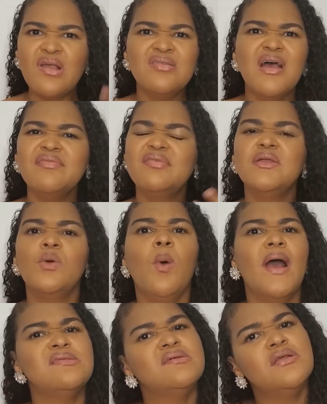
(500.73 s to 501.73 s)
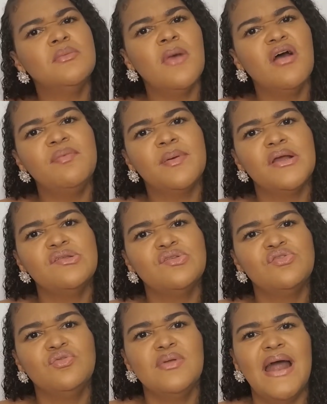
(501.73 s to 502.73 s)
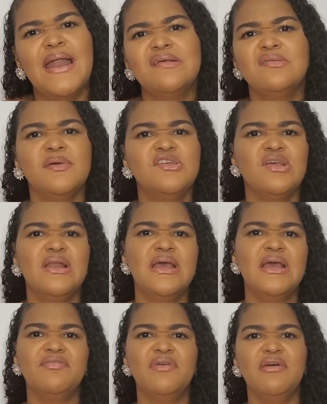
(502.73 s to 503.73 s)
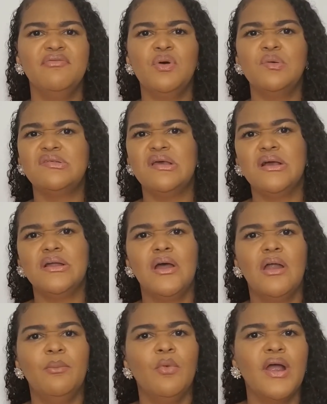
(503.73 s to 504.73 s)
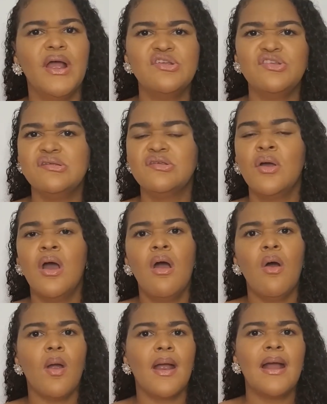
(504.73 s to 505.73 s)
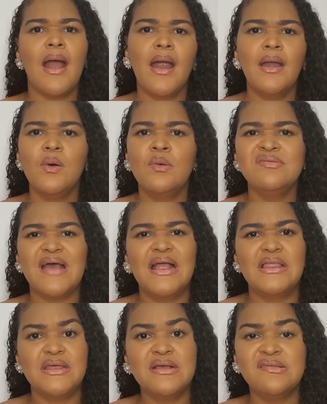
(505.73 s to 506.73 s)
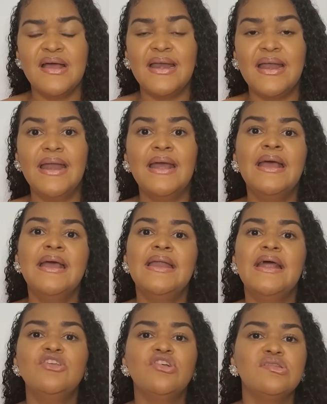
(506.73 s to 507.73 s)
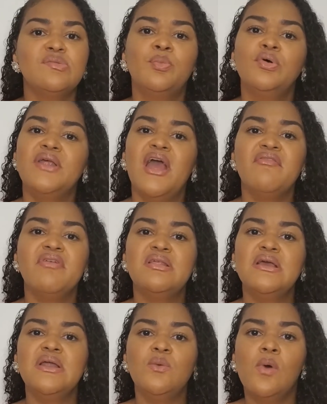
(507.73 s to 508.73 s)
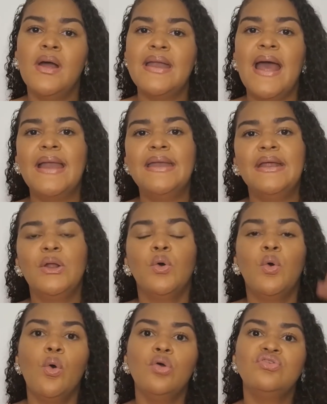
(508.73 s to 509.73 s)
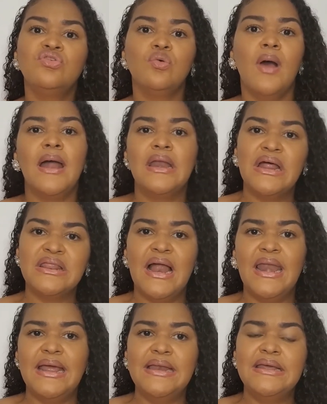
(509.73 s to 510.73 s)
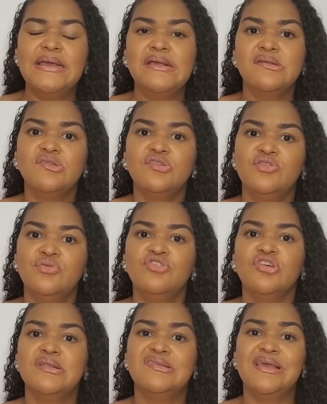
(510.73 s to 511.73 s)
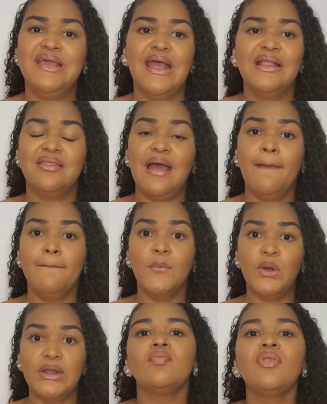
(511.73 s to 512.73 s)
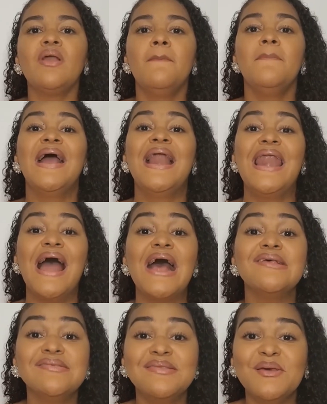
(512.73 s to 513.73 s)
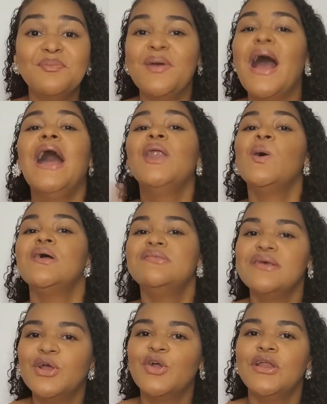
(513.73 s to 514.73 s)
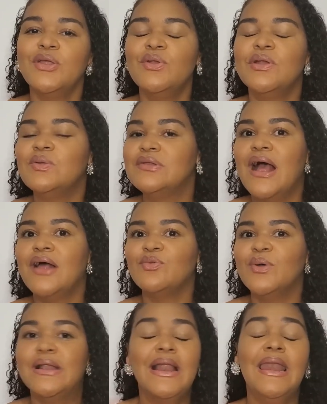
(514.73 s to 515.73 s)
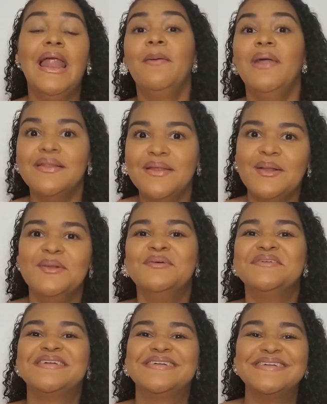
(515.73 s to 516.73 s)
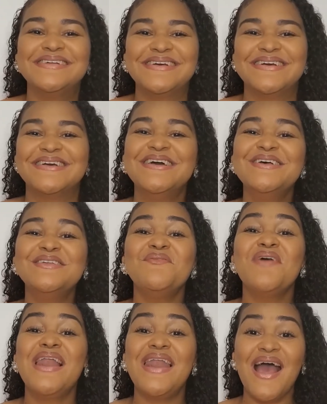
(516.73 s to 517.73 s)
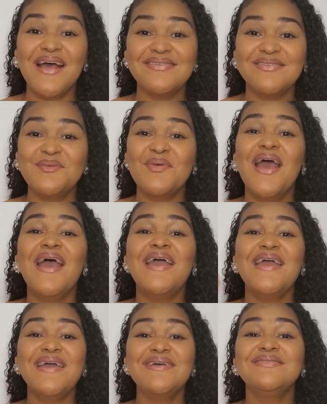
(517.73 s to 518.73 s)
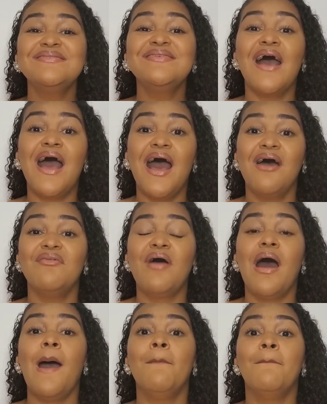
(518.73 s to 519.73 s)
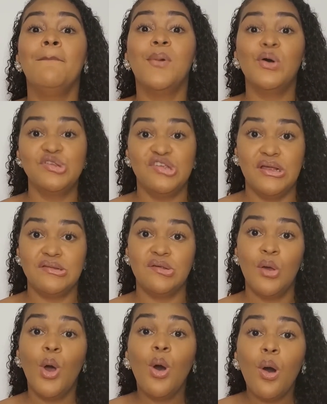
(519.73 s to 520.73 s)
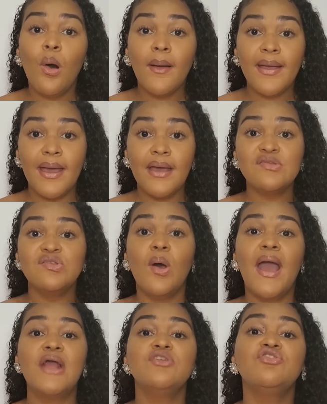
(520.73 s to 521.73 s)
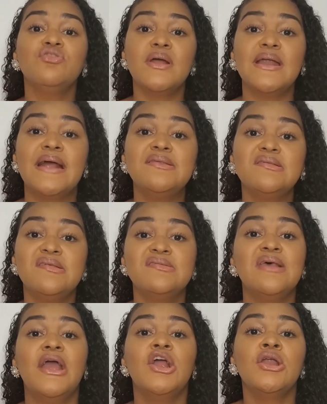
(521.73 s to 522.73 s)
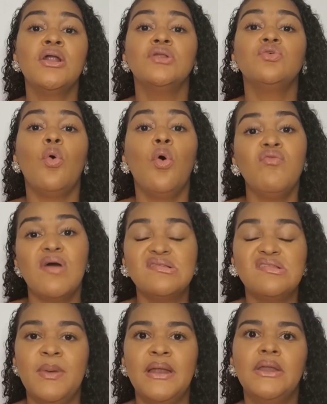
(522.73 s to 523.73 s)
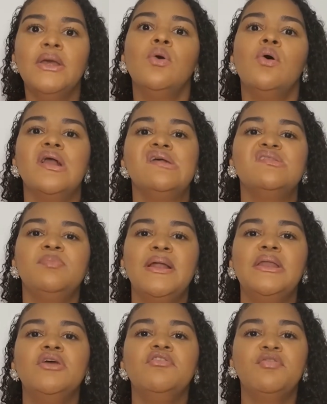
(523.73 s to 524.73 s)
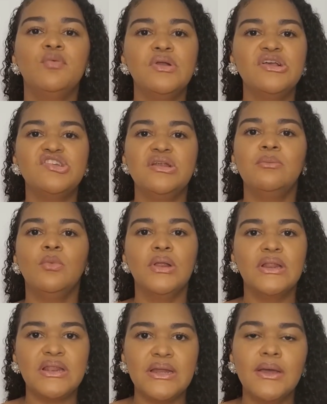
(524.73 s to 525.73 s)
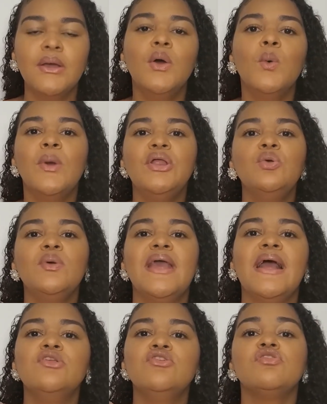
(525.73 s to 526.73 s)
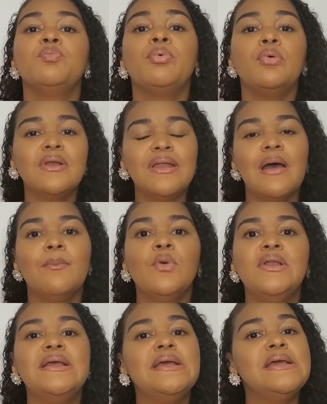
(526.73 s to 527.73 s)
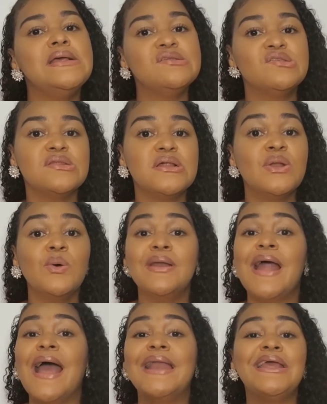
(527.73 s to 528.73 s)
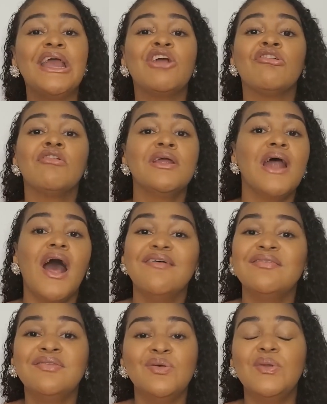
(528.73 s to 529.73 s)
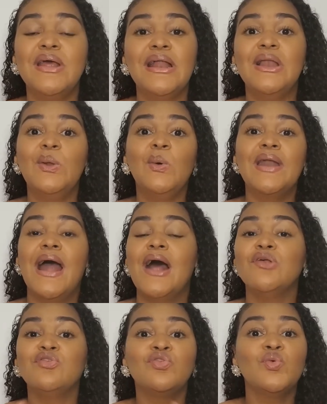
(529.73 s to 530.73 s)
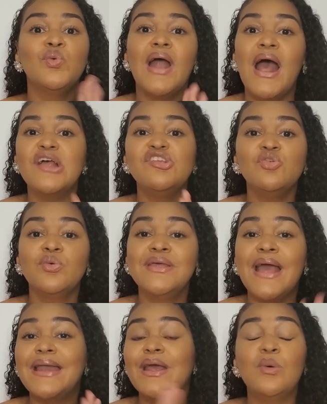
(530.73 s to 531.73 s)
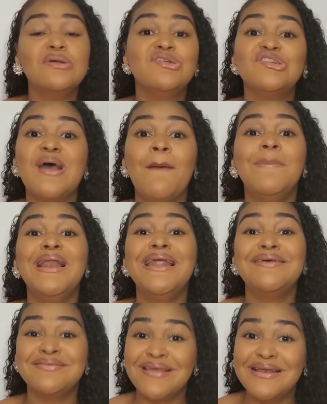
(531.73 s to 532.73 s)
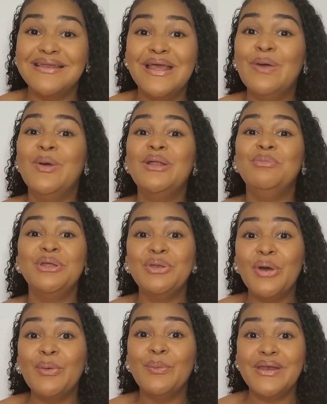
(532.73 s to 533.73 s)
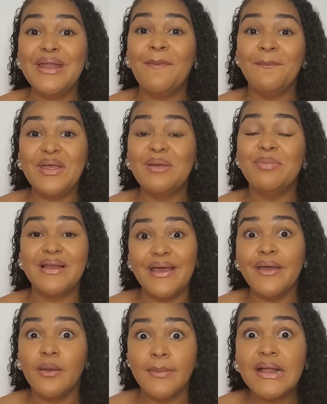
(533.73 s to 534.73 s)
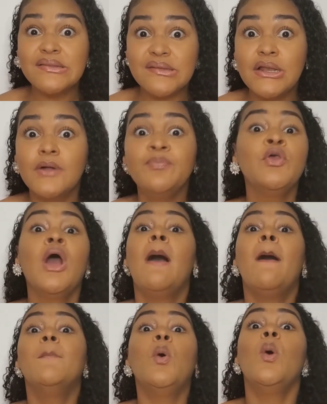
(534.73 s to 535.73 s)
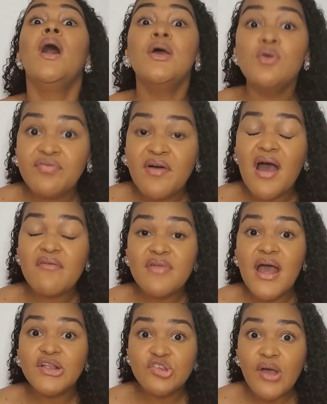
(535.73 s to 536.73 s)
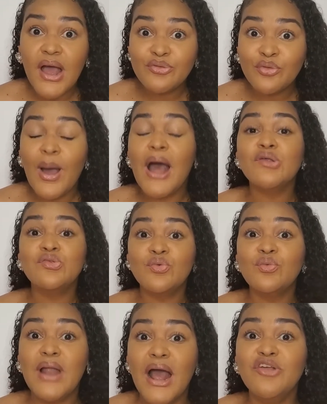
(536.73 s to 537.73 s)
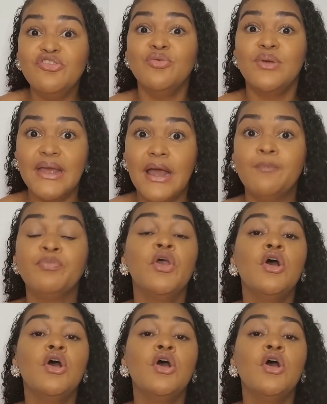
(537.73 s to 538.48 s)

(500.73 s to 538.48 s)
So I've seen quite a number of persons do that, especially if they have now taken on mortgages or car loans and things like that. They just put everything in one and then go to another lending institution to get that money. My last tip, I know I said the credit union was the last one, let me tell. So my last tip is to have a budget. Okay, so ensure that it is that you're not overspending, or you're spending foolishly monthly, when you can just put that money into the loan and get rid of student loan as soon as you can. It was such a blessed day when me done with them people, you hear me, I tell you. But want you to have that joy too as soon as you can.